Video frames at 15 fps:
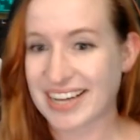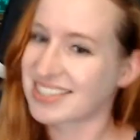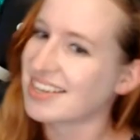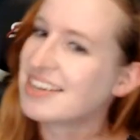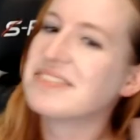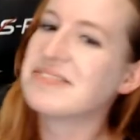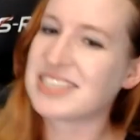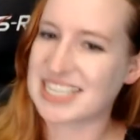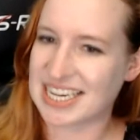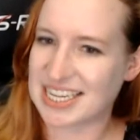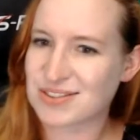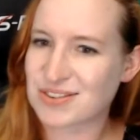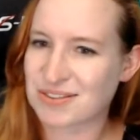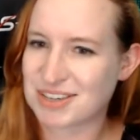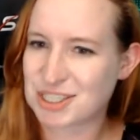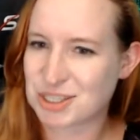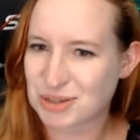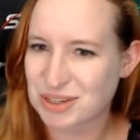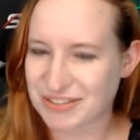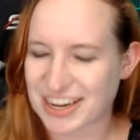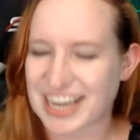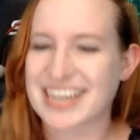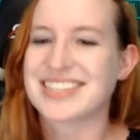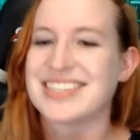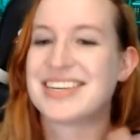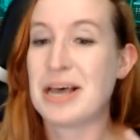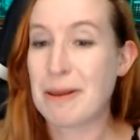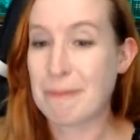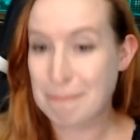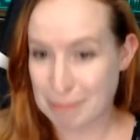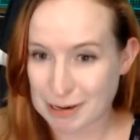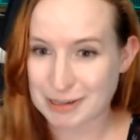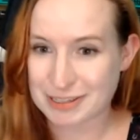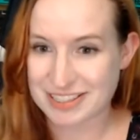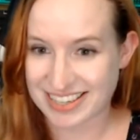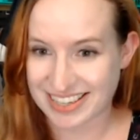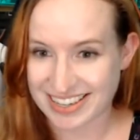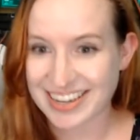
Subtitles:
stands for visual effects, person.